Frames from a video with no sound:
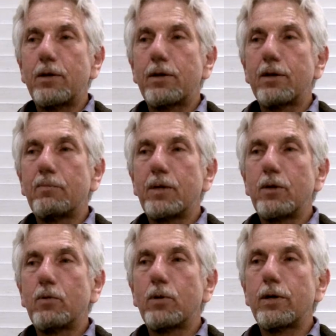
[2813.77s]
and
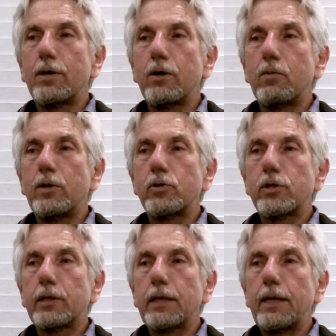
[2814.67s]
Camille were here
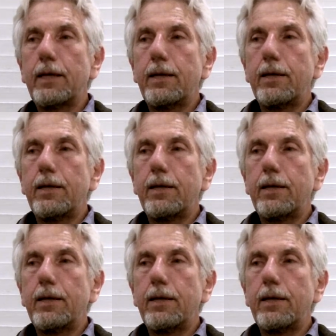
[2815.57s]
recently.